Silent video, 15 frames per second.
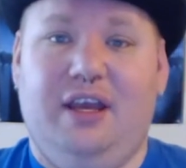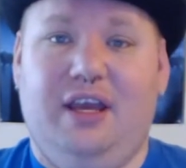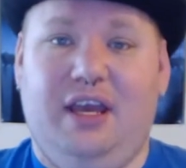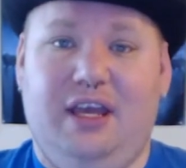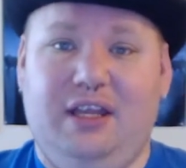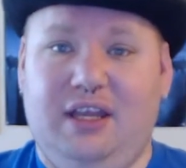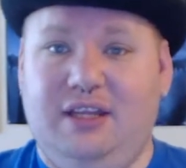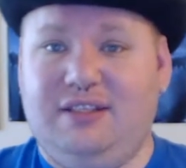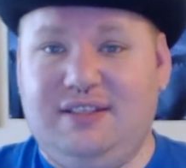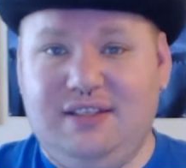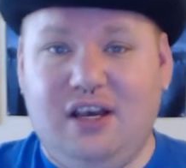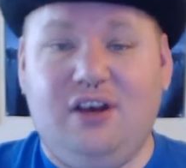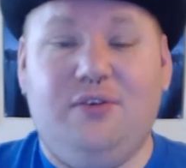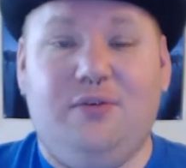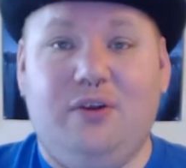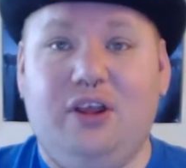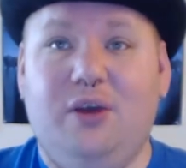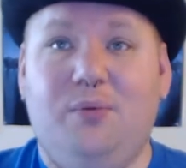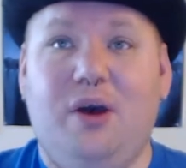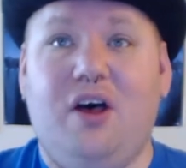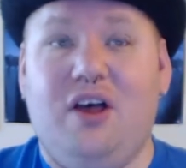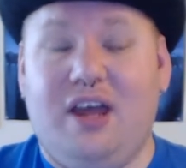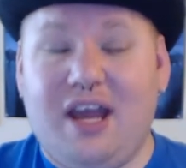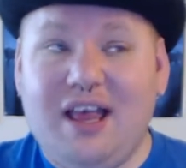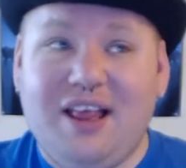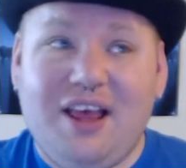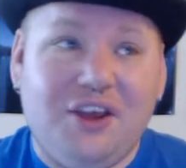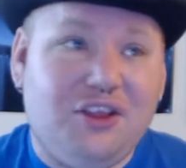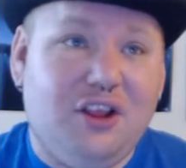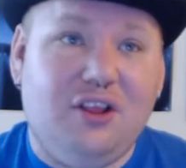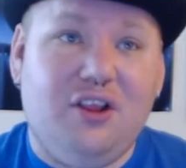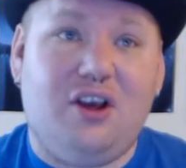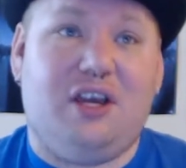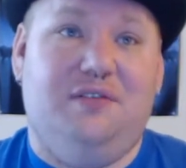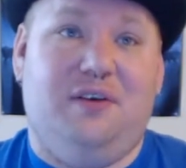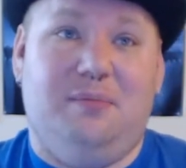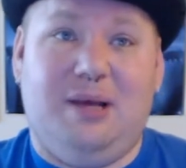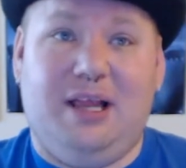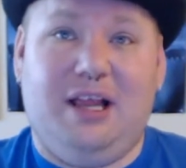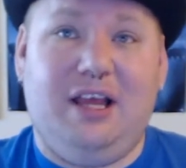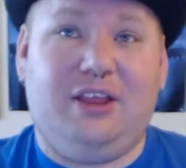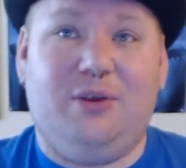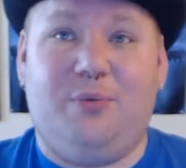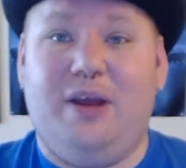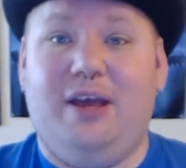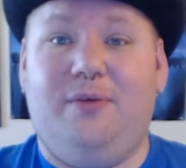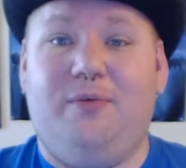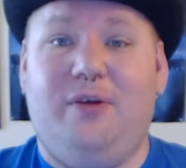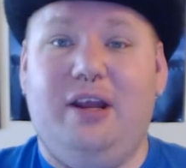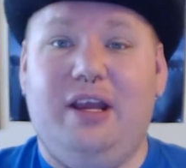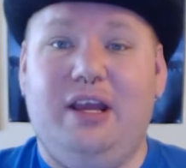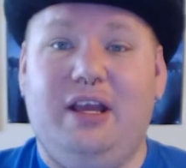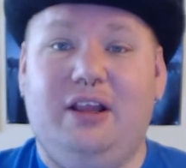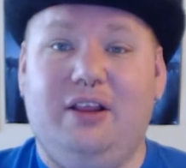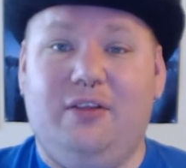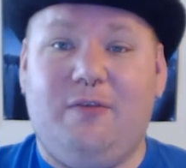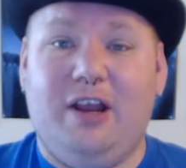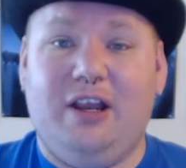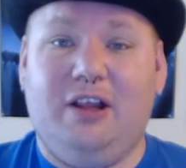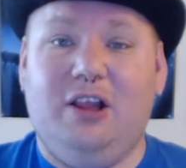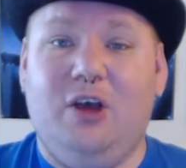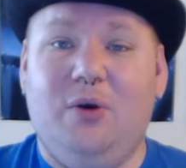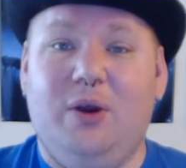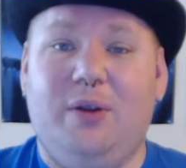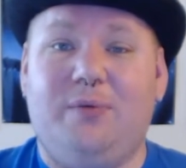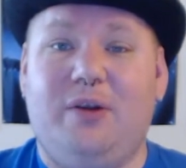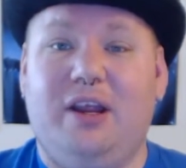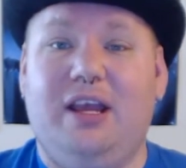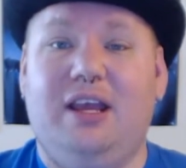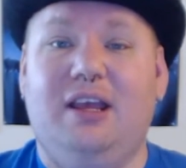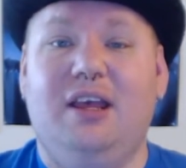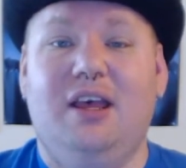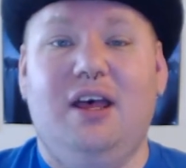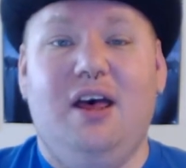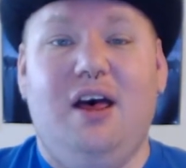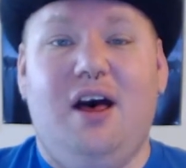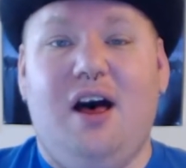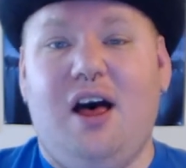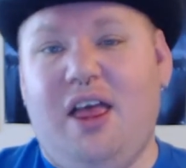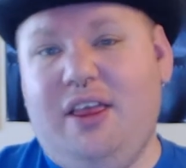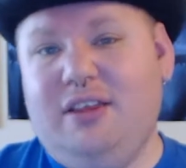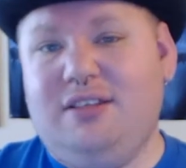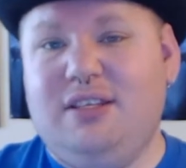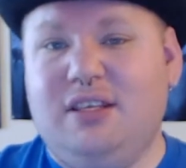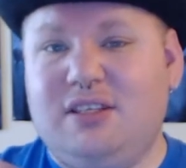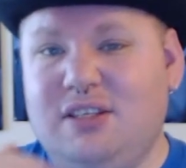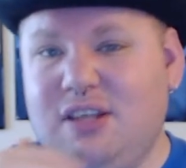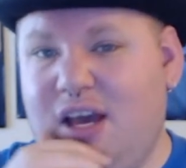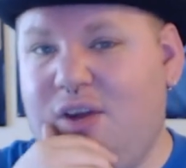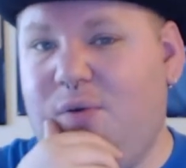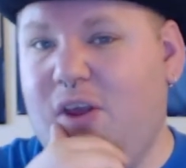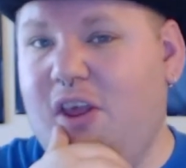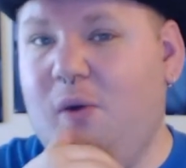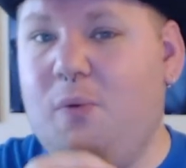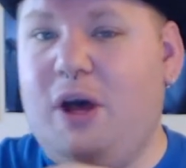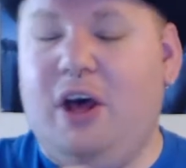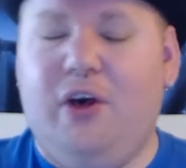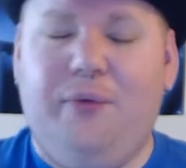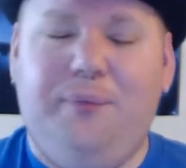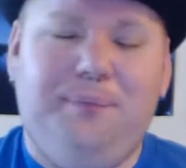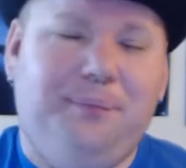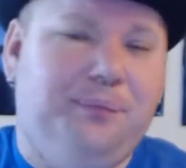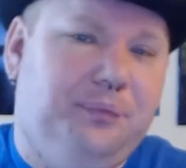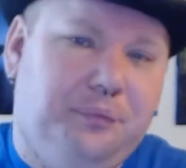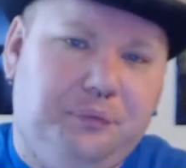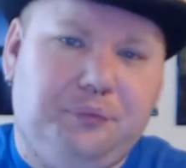And it's done really well, and I like the look of them. I like the red ring, the red glowy ring, and it's just done really well.